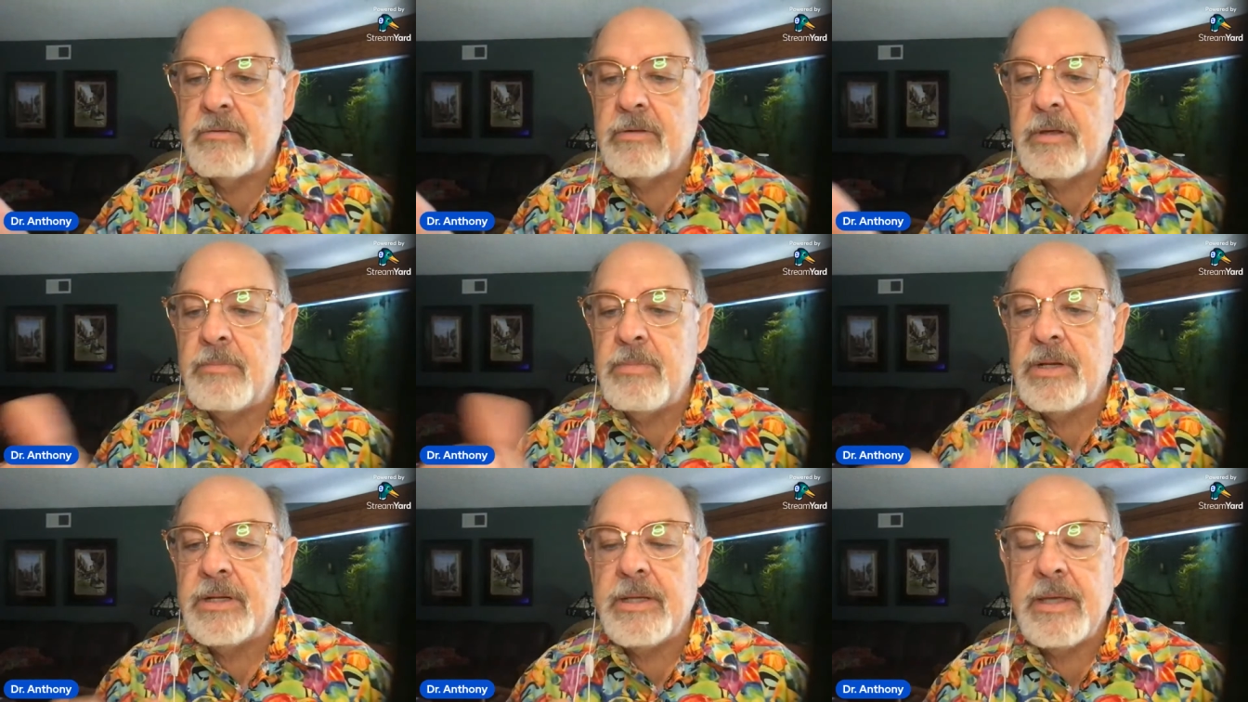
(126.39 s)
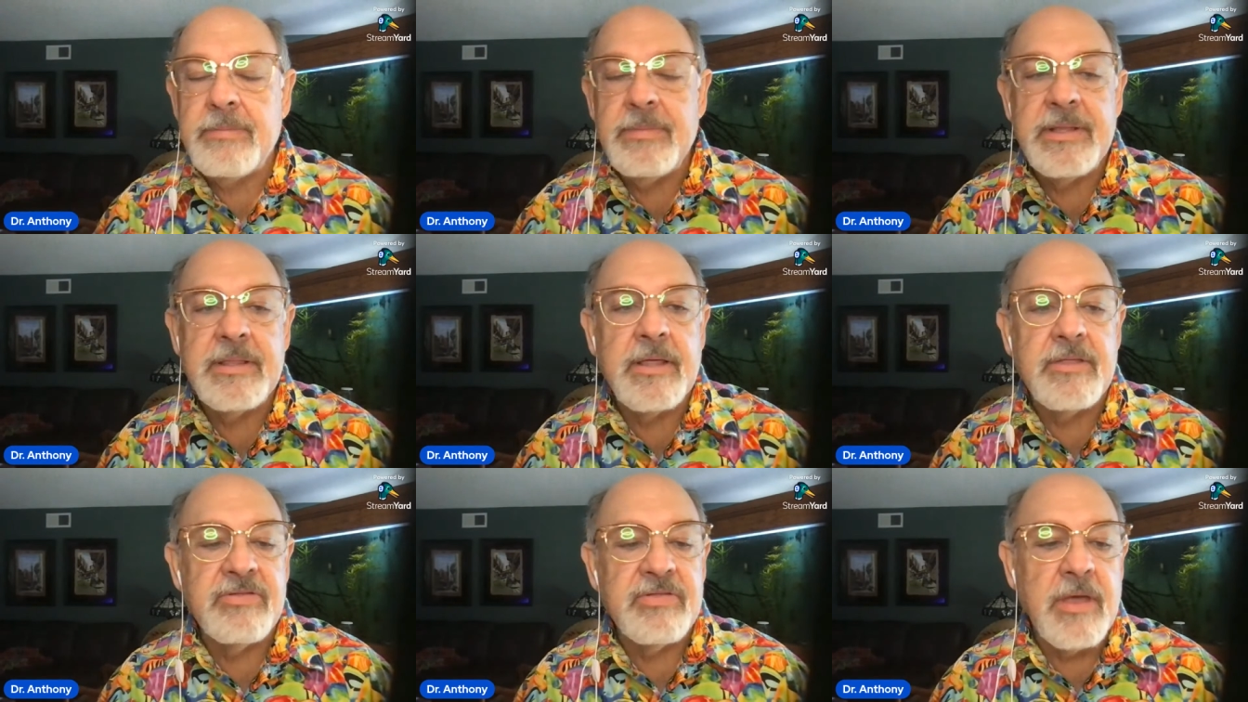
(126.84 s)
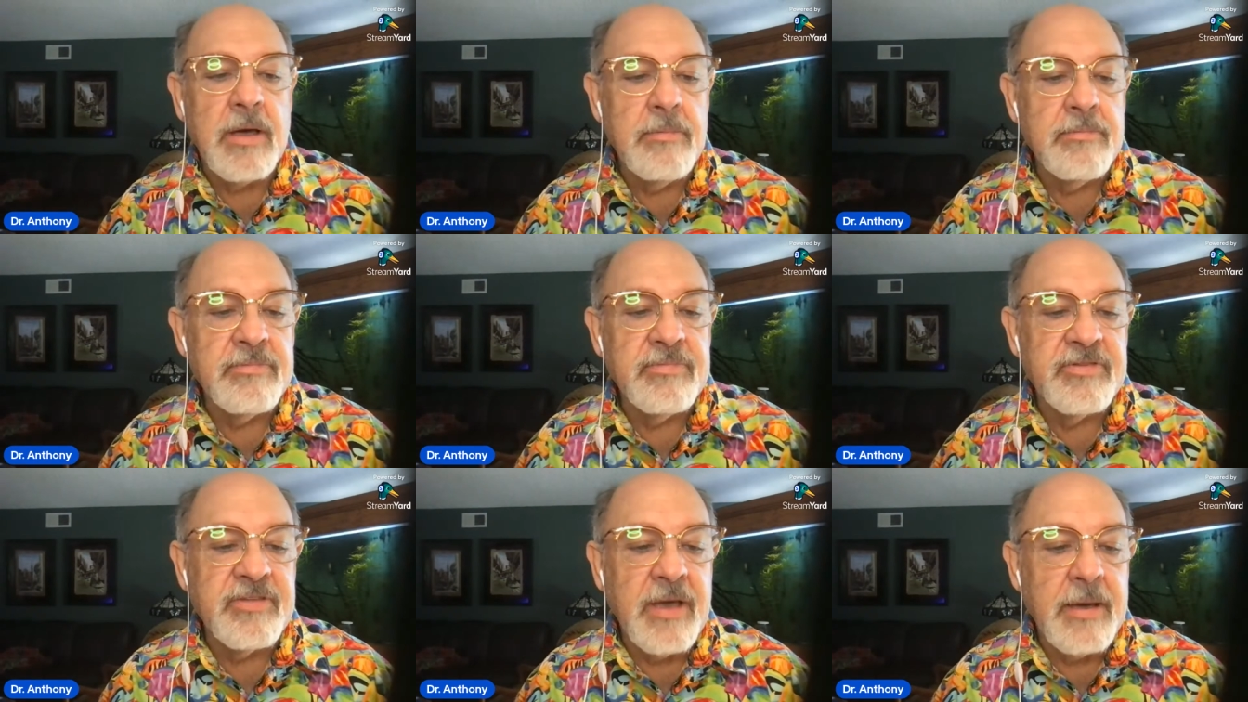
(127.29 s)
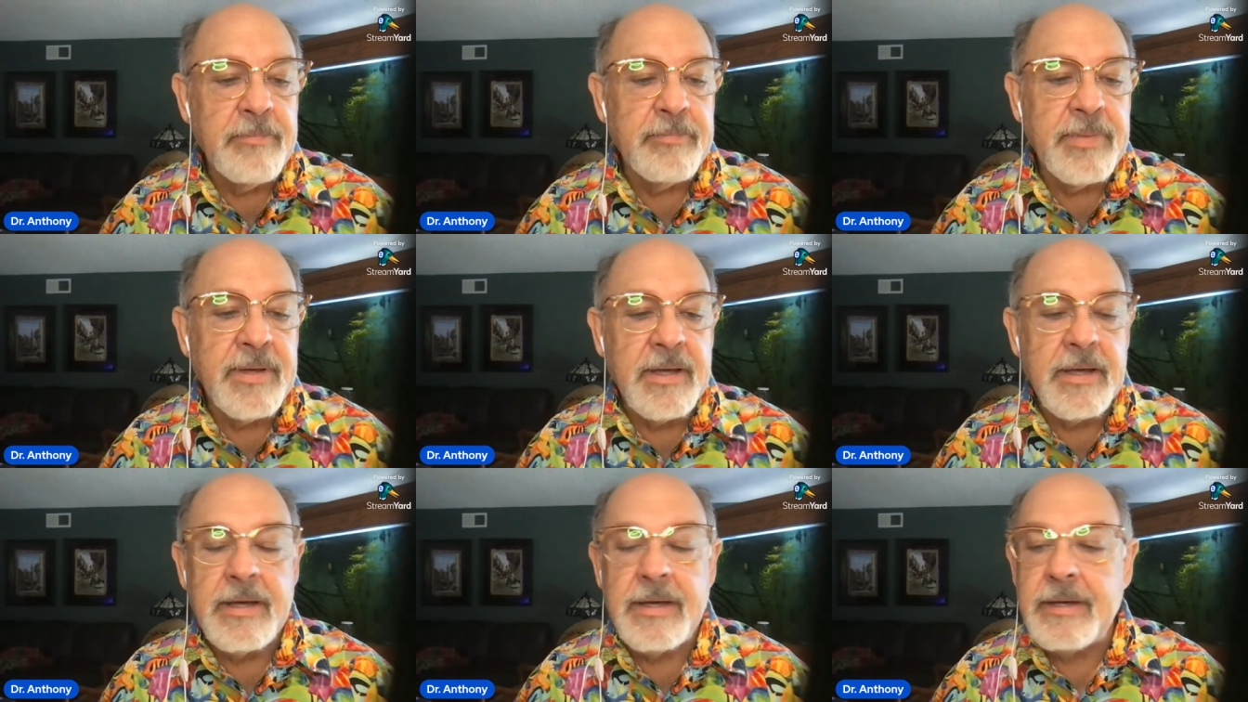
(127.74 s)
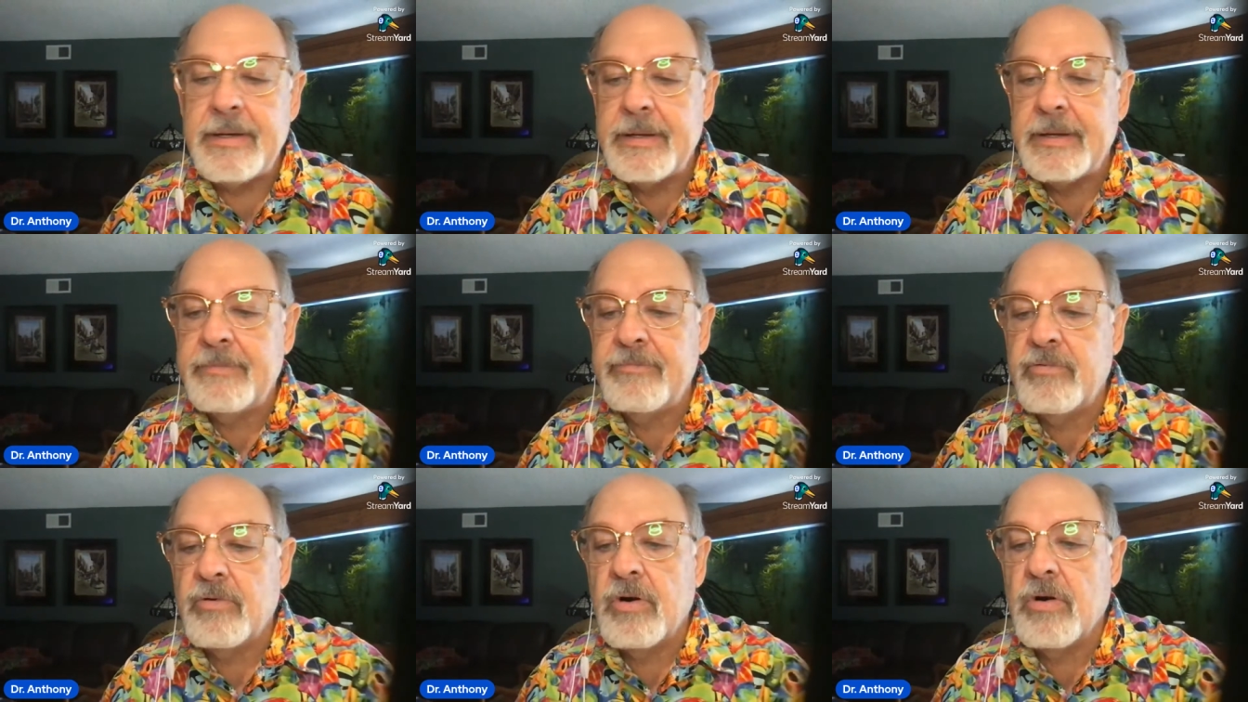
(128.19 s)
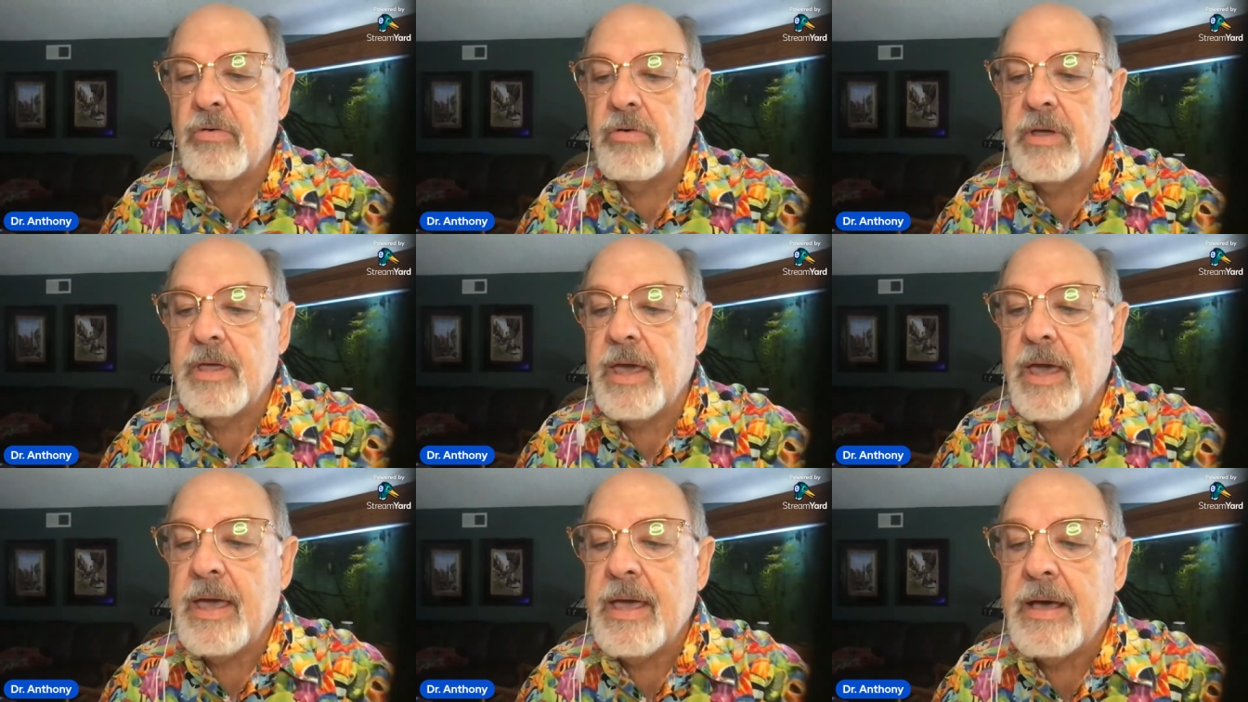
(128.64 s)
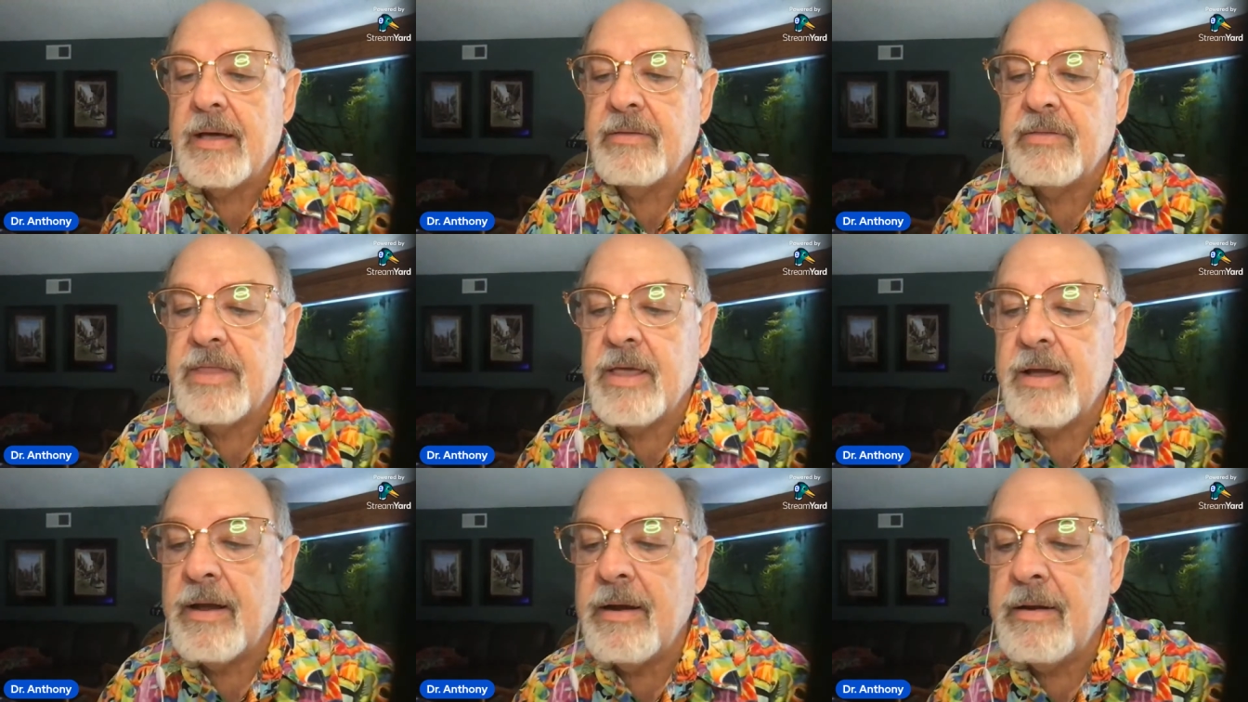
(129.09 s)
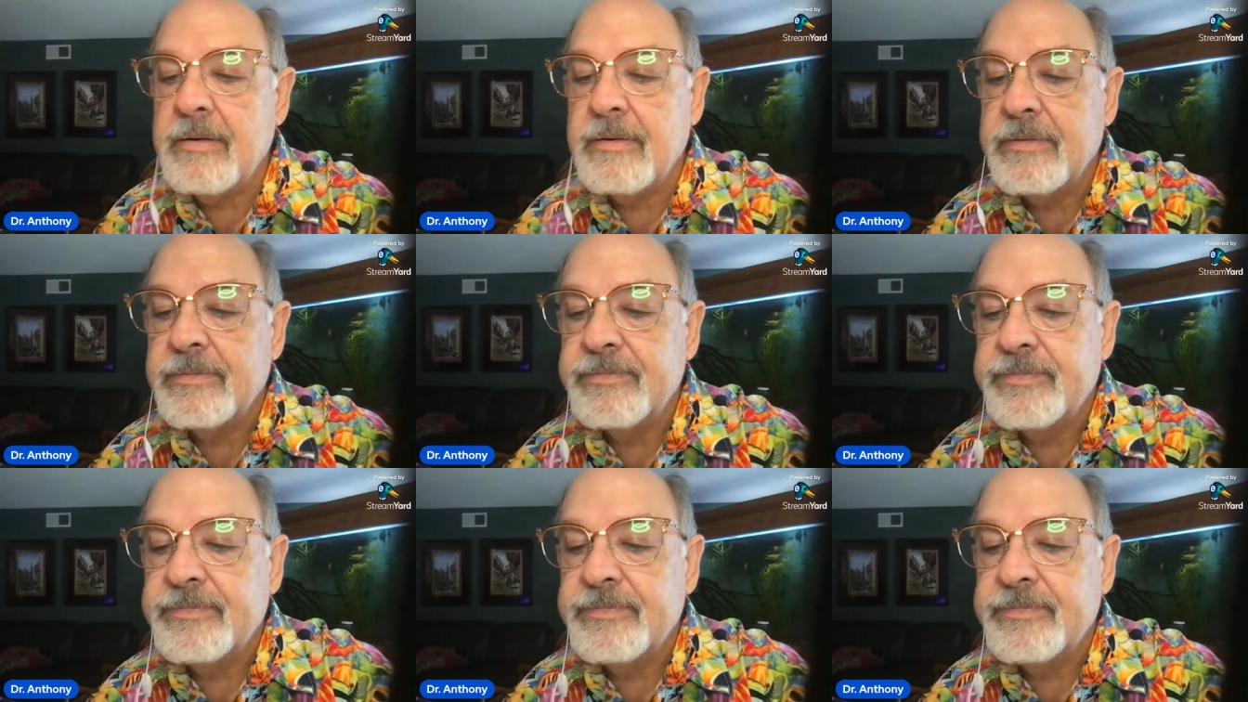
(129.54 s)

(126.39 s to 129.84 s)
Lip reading: Someone give me the thumbs up if we're okay out there.